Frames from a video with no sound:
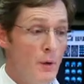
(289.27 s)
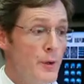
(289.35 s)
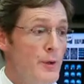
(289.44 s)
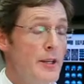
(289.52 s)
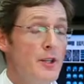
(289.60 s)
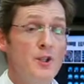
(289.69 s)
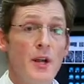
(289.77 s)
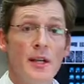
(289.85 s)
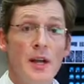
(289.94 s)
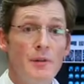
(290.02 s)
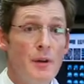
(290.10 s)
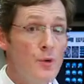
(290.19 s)
We need to check it
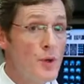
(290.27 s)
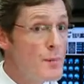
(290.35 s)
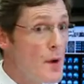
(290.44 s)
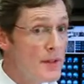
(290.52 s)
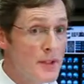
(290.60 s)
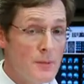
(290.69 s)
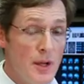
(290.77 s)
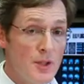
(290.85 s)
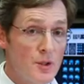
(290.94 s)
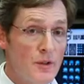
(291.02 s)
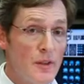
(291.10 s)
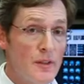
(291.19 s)
every 3 months to make
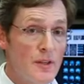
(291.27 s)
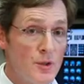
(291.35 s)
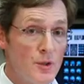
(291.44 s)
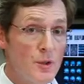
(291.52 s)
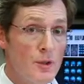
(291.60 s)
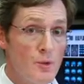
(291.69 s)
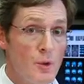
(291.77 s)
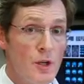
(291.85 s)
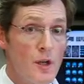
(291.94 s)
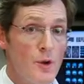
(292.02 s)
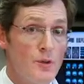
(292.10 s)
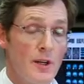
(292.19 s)
sure that the sutures weren't
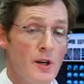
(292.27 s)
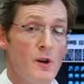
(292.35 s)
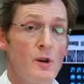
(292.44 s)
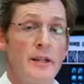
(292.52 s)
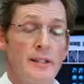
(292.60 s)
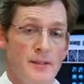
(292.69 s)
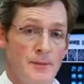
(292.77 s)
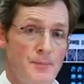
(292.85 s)
closing early.